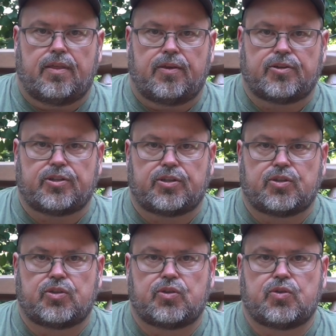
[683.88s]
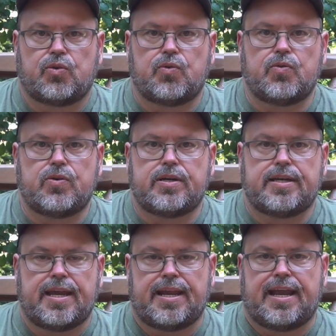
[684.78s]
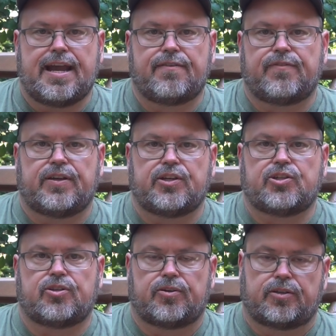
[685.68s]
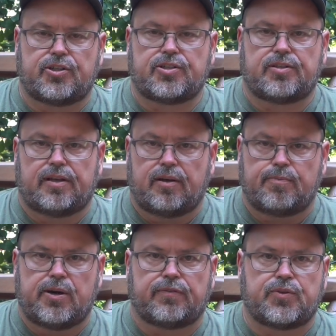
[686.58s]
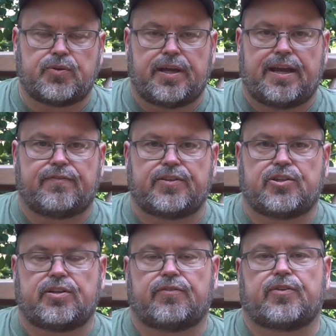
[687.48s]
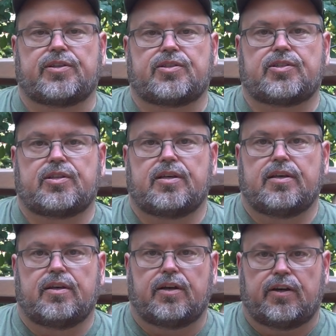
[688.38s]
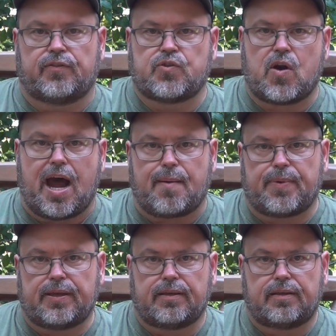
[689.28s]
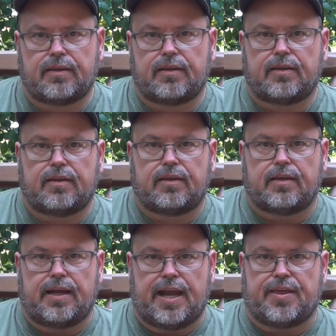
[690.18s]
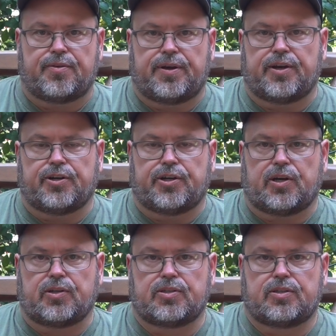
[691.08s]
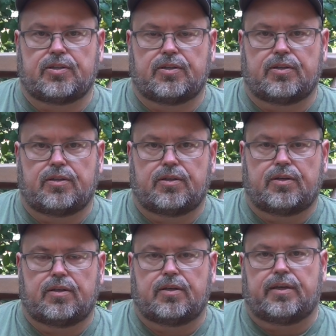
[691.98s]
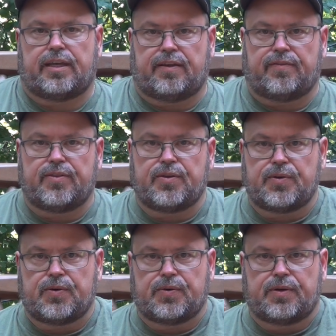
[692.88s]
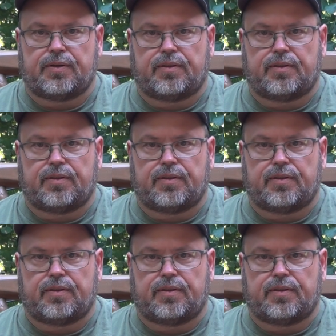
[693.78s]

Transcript: there's a 2.5 inch or just above 2.5 inch difference of drop at 300 yards. Even though